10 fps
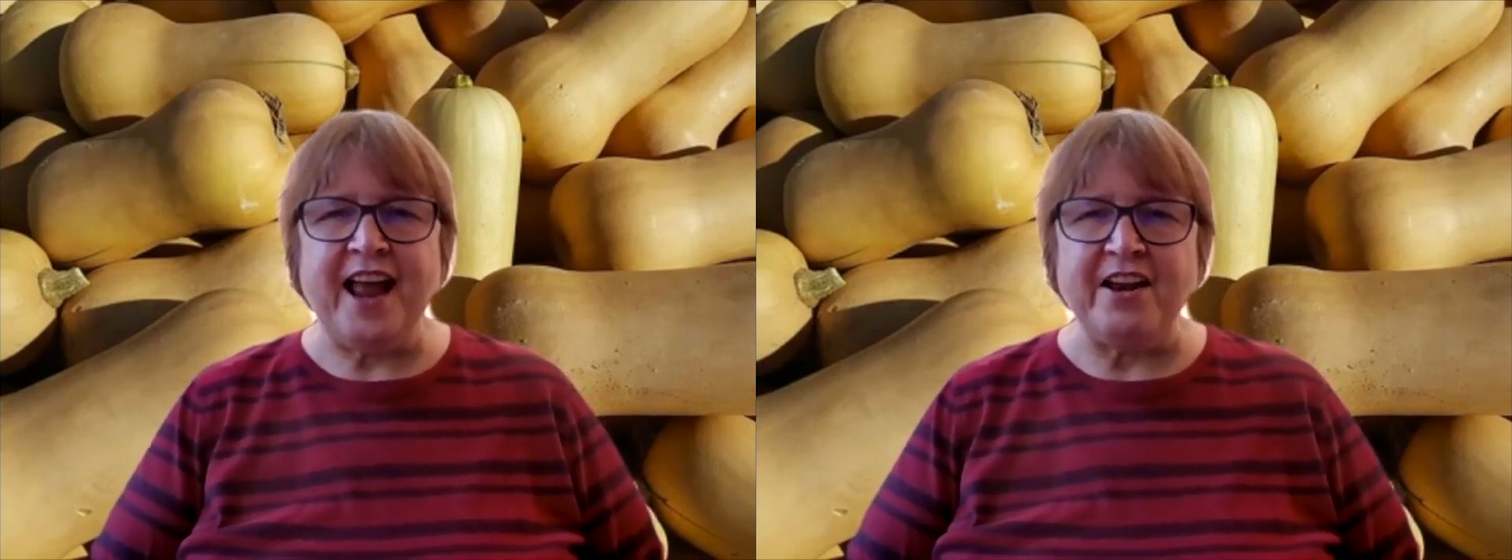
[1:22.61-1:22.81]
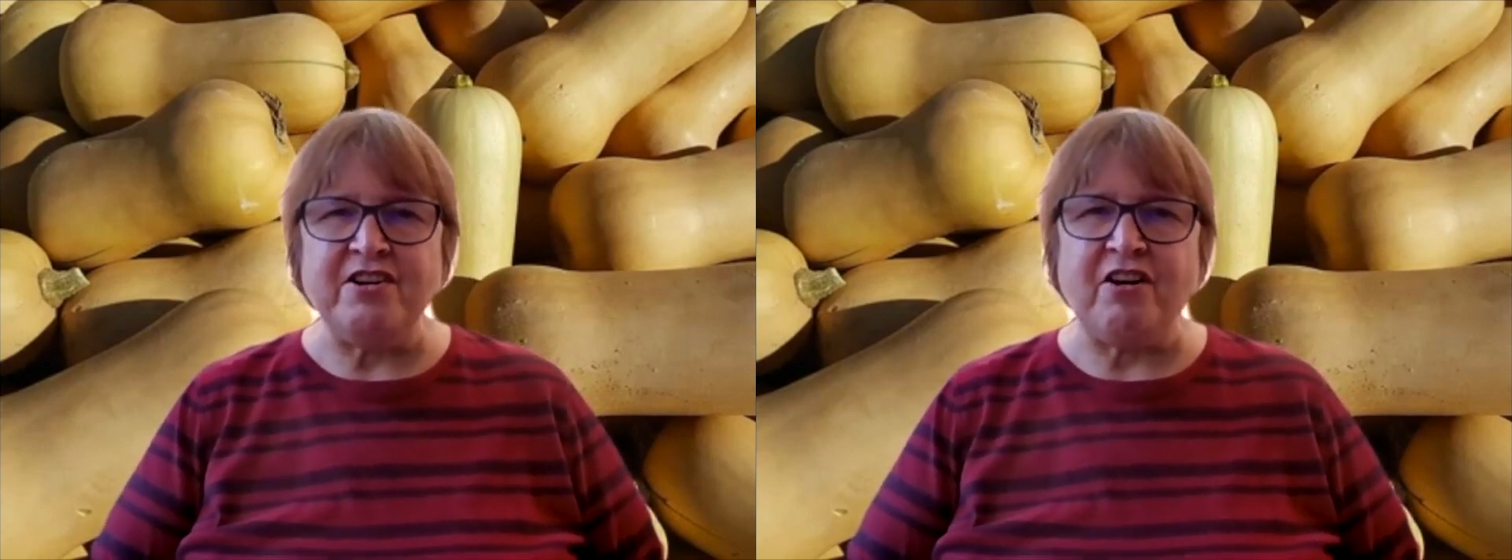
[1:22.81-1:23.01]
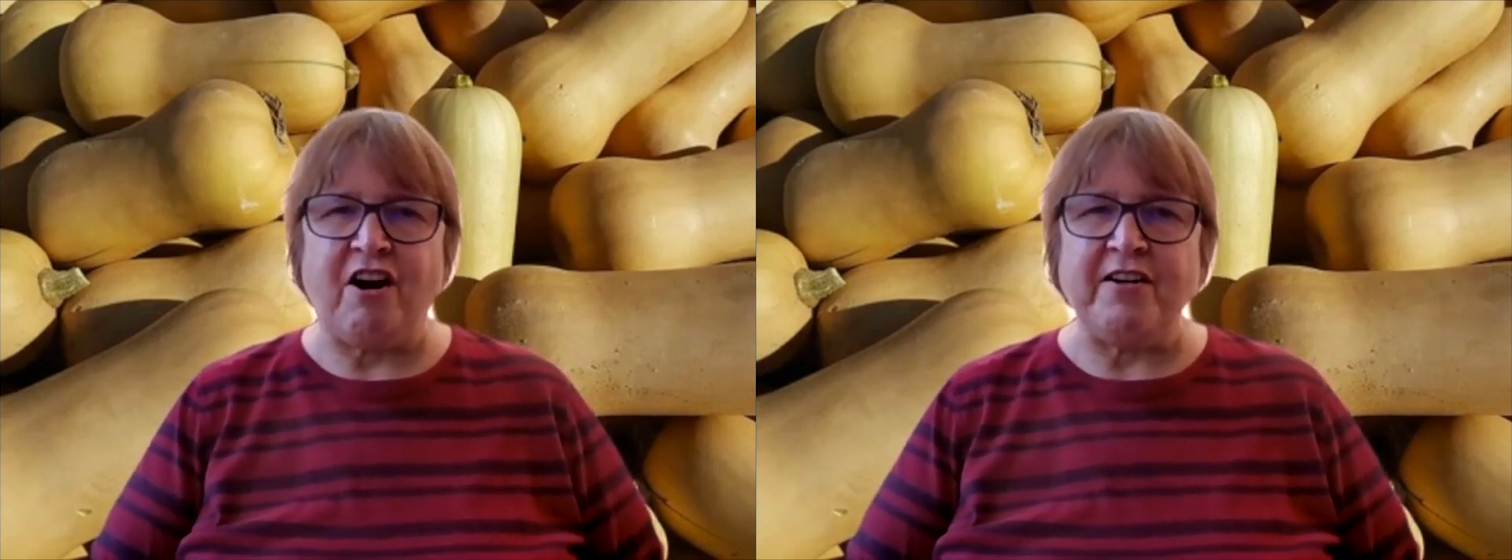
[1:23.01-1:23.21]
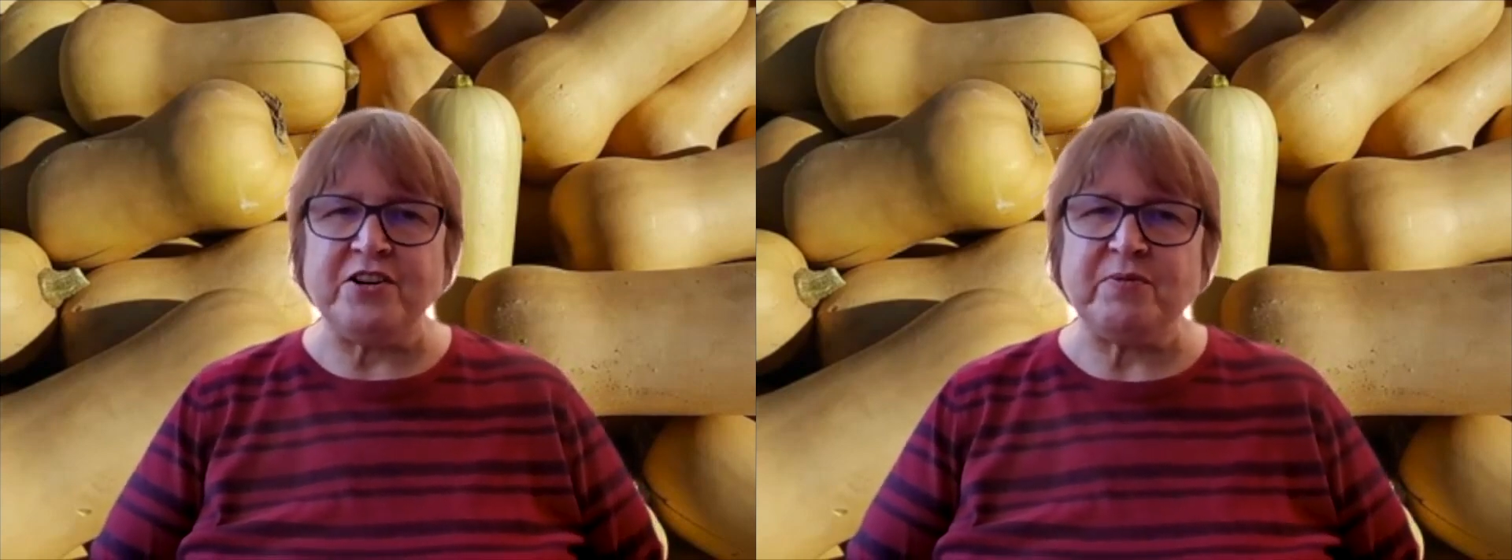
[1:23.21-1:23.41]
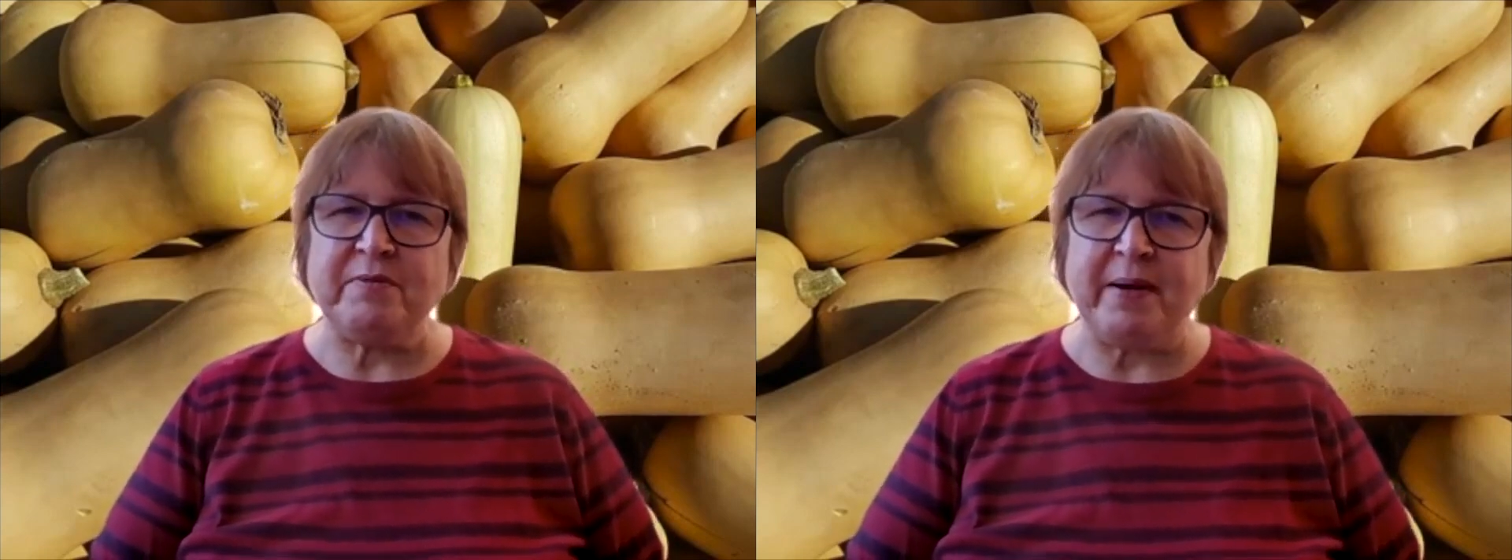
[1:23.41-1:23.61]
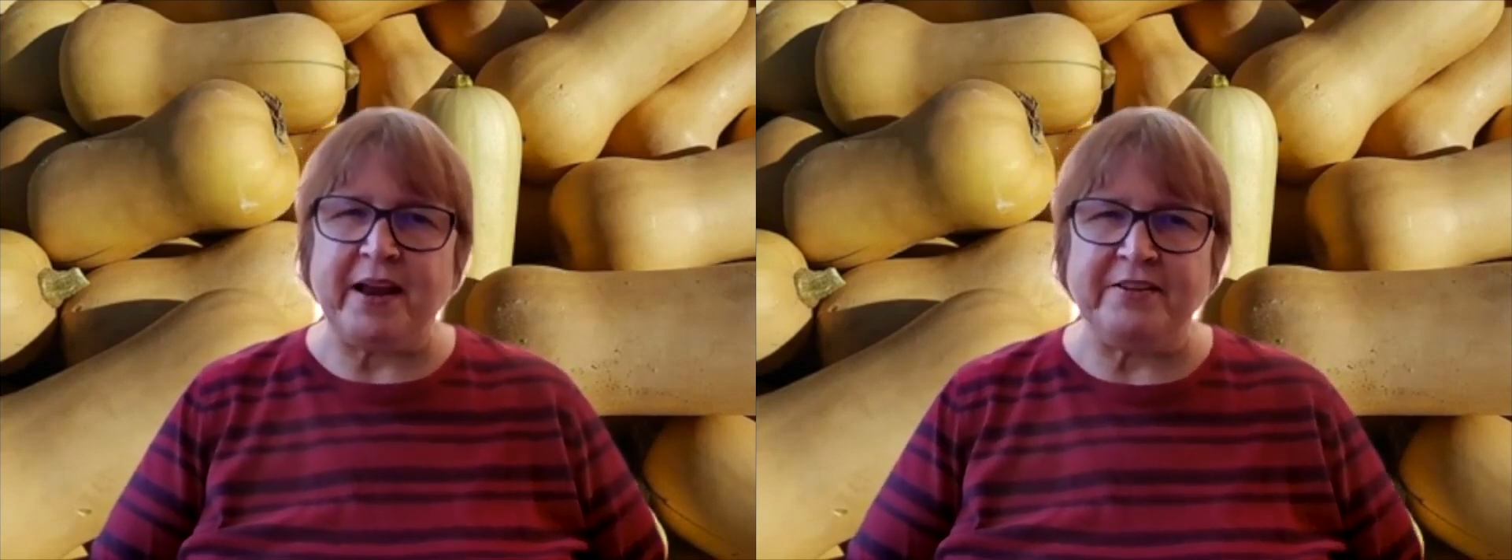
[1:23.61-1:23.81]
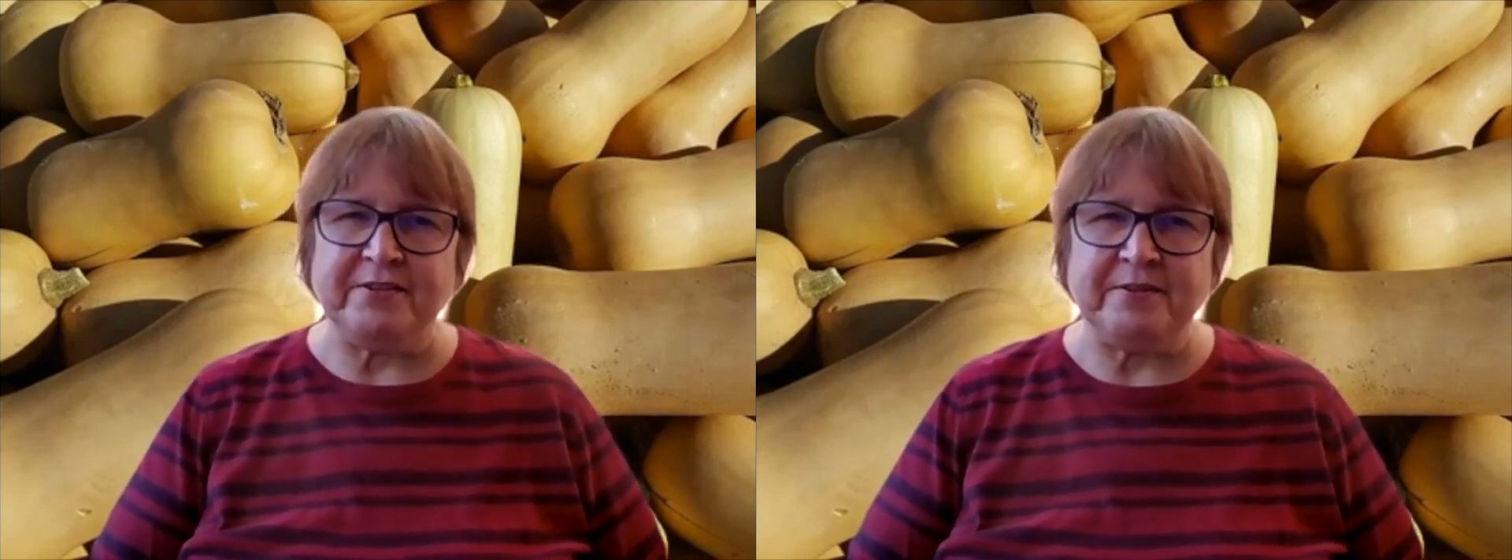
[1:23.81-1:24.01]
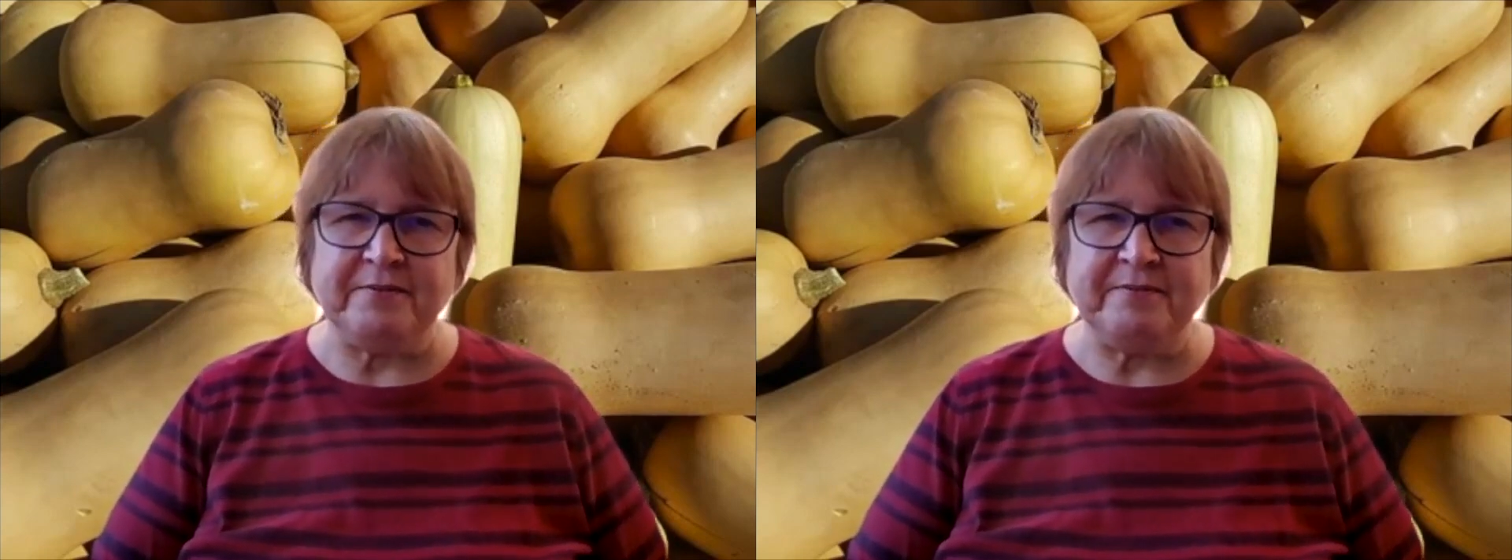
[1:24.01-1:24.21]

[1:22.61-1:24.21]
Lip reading: and garnish with basil.